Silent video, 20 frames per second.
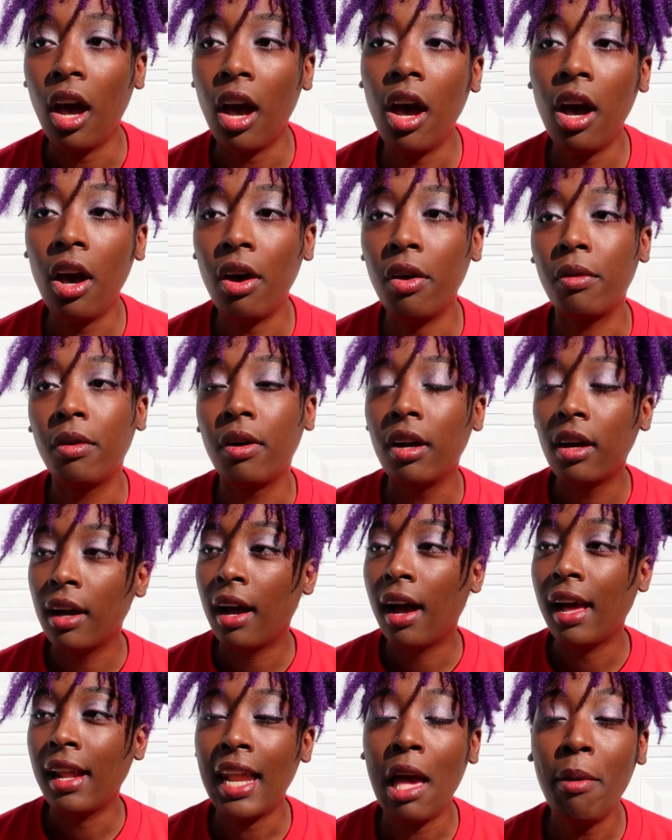Oh,
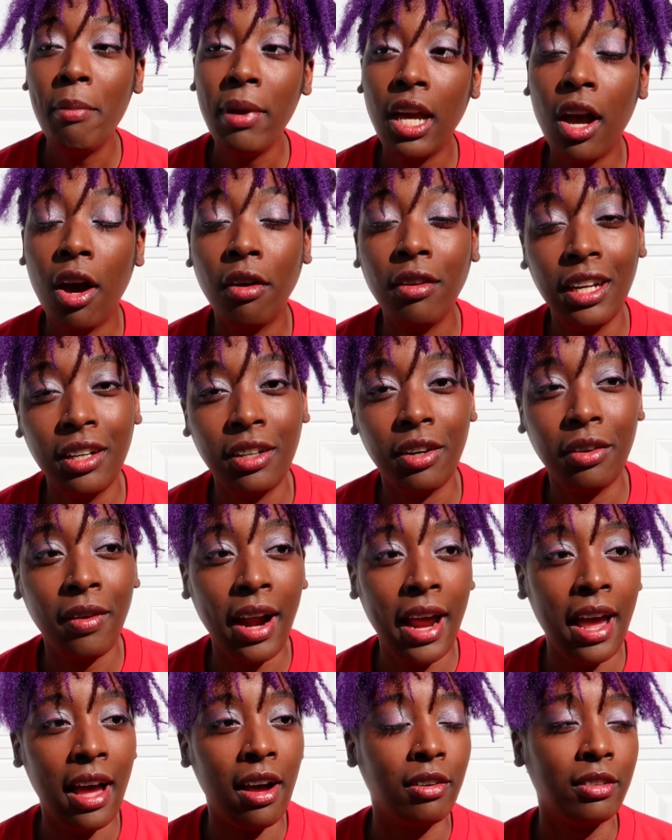let me go look
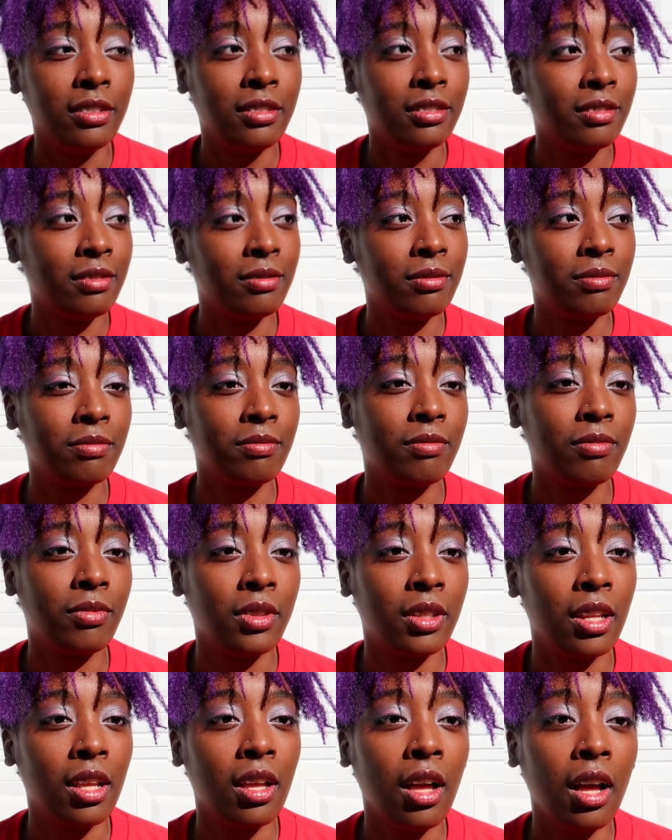around.
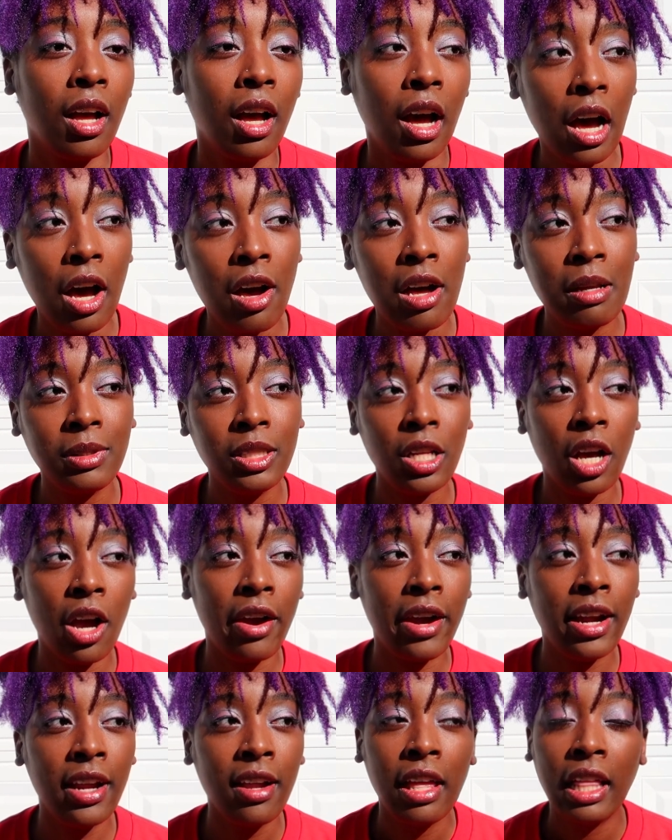Oh, I'm
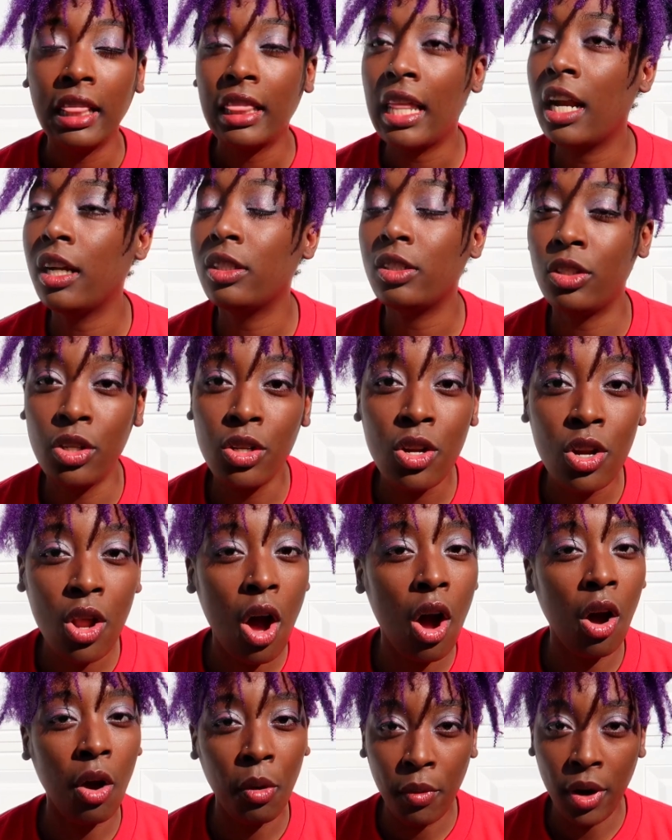sorry, there's
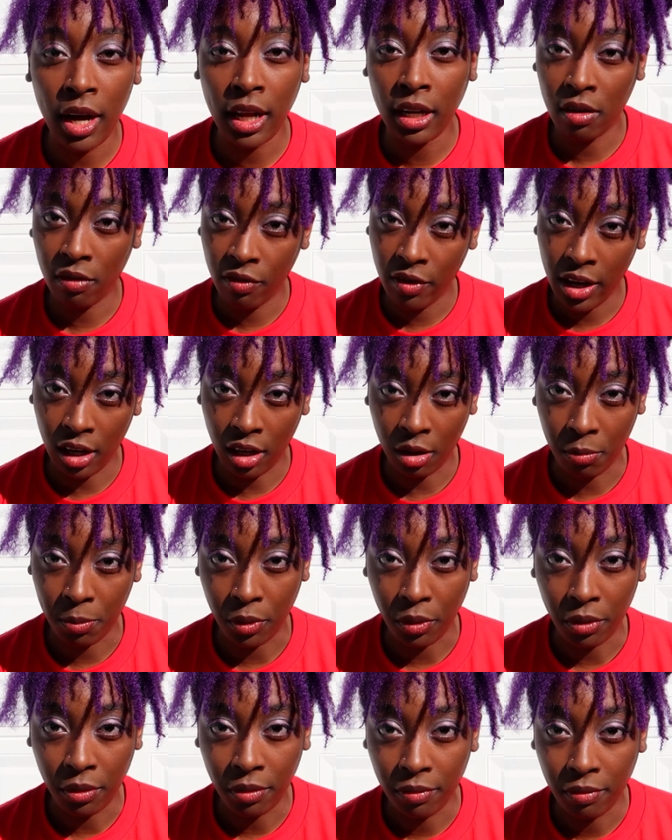no one
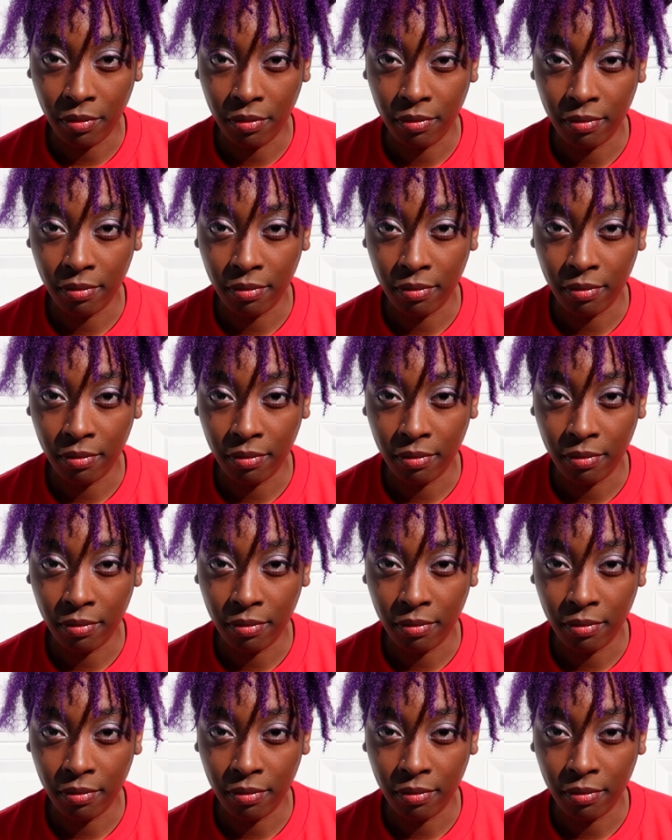available.